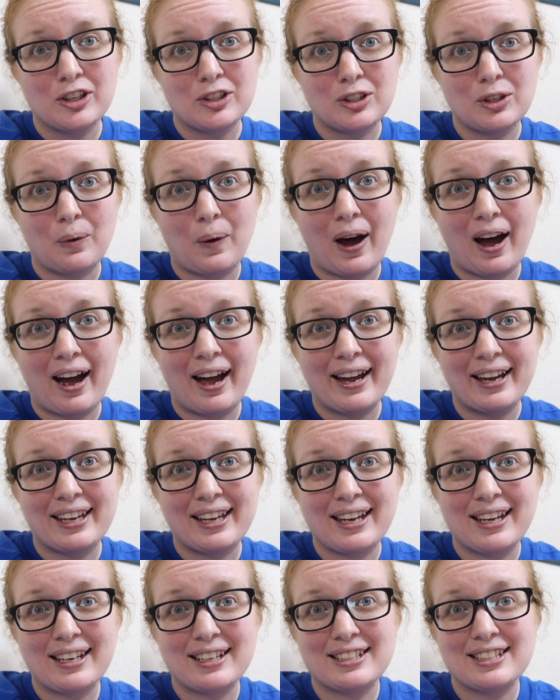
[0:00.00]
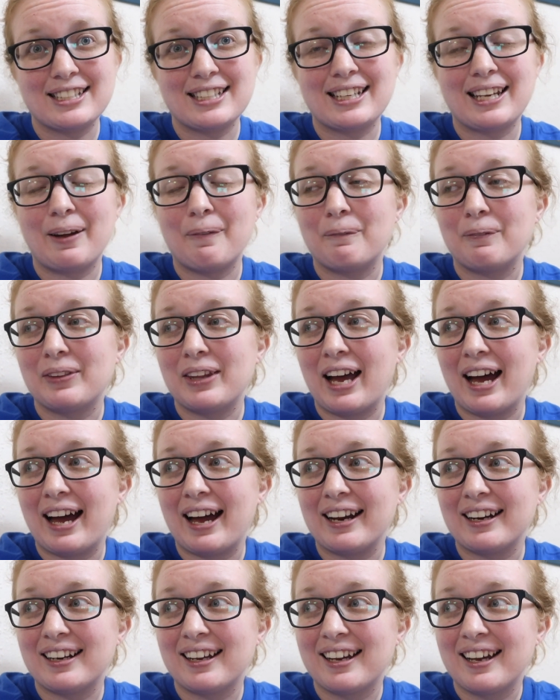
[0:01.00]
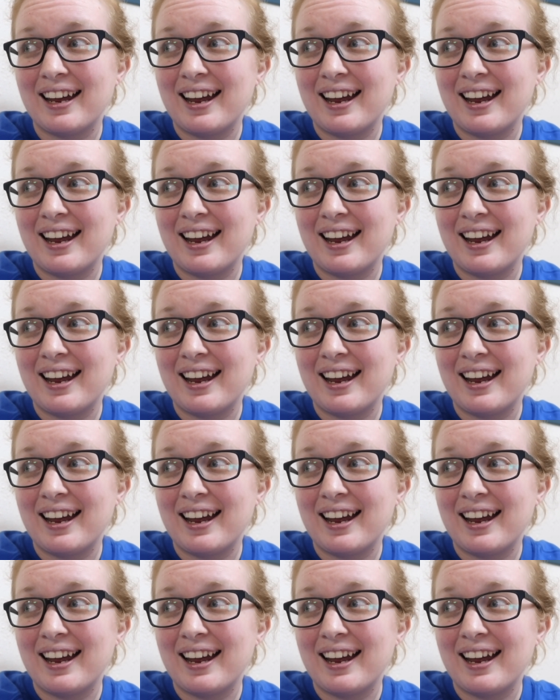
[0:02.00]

So I can skip that.